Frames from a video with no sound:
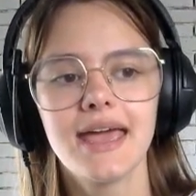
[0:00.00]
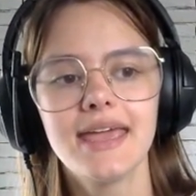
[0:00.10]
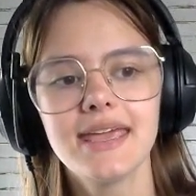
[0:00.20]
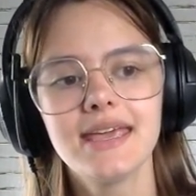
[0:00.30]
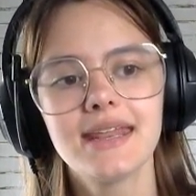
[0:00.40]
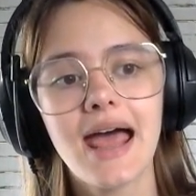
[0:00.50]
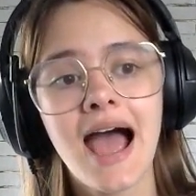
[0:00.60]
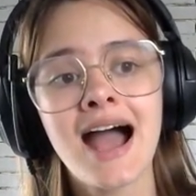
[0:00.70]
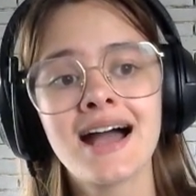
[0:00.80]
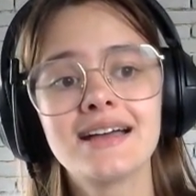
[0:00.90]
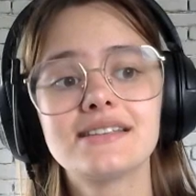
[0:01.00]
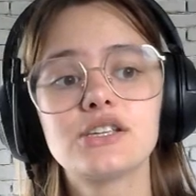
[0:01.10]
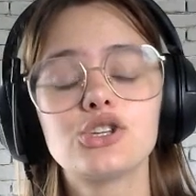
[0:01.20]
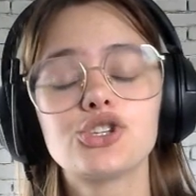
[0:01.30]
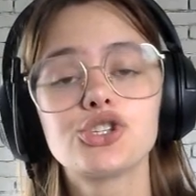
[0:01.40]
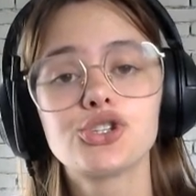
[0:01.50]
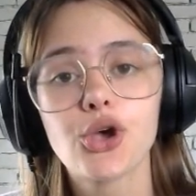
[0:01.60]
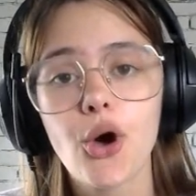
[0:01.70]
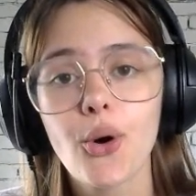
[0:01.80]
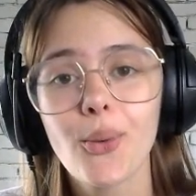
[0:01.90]
it has
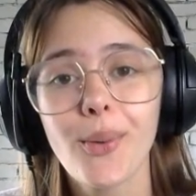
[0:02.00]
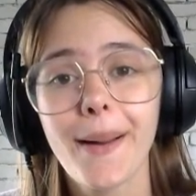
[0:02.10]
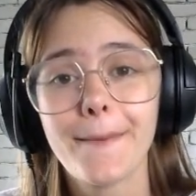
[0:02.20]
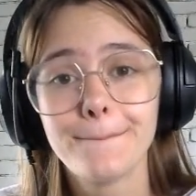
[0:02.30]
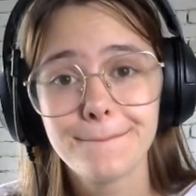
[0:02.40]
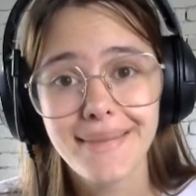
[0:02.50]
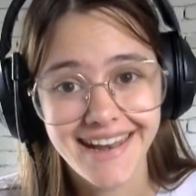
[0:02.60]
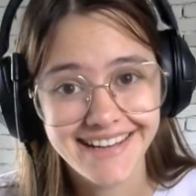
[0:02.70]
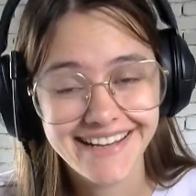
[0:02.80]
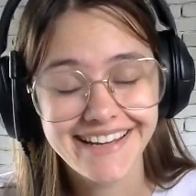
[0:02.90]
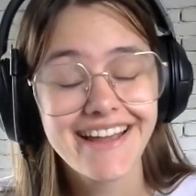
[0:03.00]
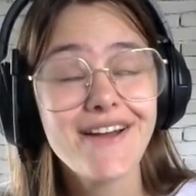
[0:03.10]
so many